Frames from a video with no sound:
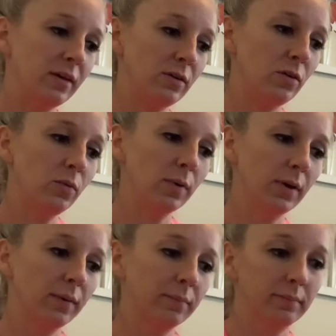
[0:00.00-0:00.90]
you
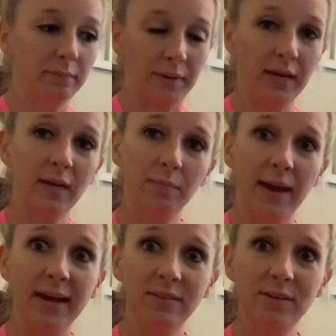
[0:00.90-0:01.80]
were big and
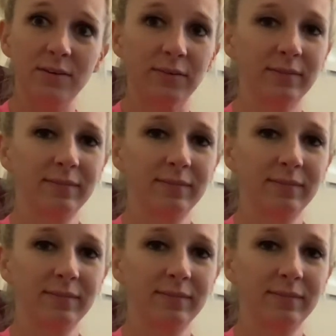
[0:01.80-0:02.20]
bad too.